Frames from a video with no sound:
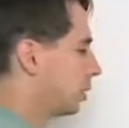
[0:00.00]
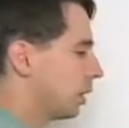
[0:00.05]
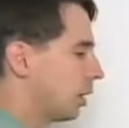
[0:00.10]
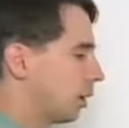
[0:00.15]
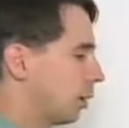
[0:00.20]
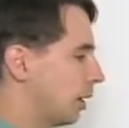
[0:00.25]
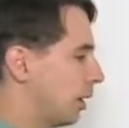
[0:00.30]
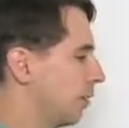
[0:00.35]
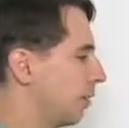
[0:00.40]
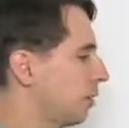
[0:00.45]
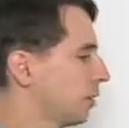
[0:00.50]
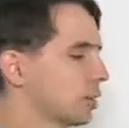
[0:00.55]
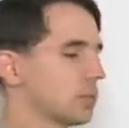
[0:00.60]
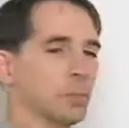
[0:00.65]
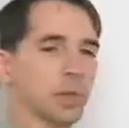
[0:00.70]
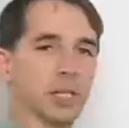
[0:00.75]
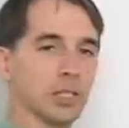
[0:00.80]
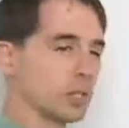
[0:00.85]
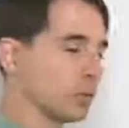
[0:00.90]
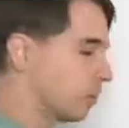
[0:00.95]
there we go, we have our
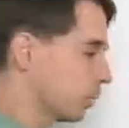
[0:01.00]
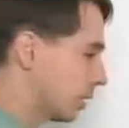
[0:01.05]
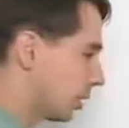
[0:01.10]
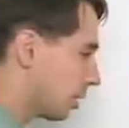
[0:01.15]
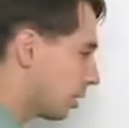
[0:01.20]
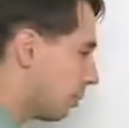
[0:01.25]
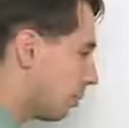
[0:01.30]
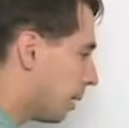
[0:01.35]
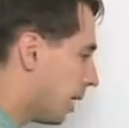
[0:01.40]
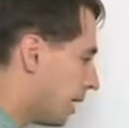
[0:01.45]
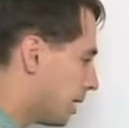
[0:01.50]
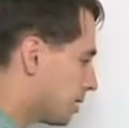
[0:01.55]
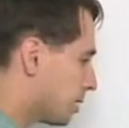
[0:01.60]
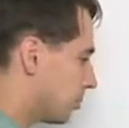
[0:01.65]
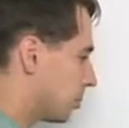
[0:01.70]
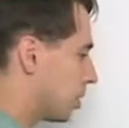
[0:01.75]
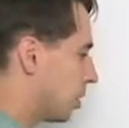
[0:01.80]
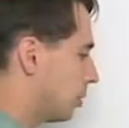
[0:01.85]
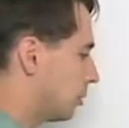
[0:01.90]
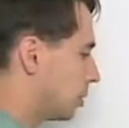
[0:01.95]
expansion. We can combine
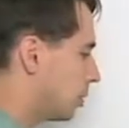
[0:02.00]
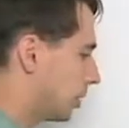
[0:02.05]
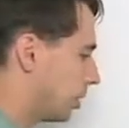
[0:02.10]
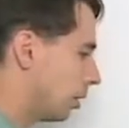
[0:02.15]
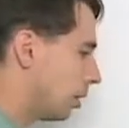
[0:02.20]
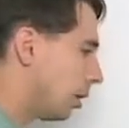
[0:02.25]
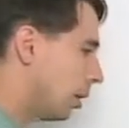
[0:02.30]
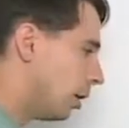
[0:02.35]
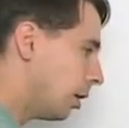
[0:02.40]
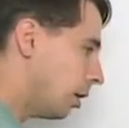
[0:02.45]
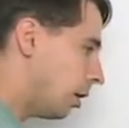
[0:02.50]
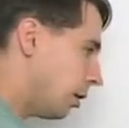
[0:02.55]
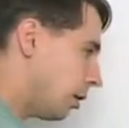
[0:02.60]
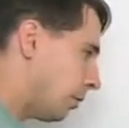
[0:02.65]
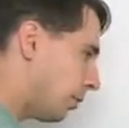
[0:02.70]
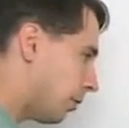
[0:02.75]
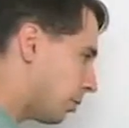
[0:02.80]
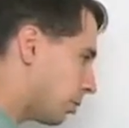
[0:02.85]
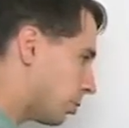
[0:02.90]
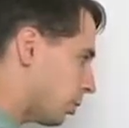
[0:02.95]
some terms here.
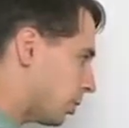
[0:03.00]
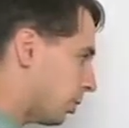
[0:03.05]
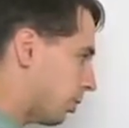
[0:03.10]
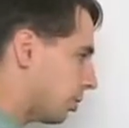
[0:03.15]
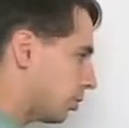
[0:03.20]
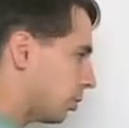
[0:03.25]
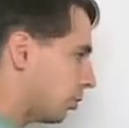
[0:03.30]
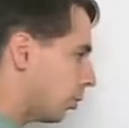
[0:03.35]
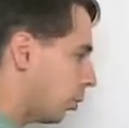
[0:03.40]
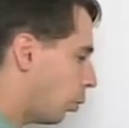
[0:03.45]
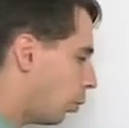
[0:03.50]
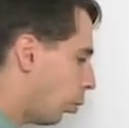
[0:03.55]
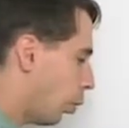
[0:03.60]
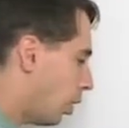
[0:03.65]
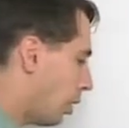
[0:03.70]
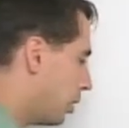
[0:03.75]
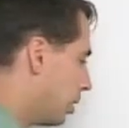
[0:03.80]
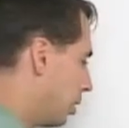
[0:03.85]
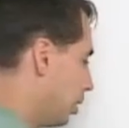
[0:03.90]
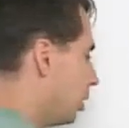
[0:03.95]
First we see there's only
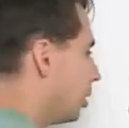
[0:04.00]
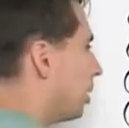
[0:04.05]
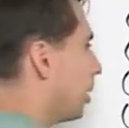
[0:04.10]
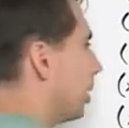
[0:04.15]
one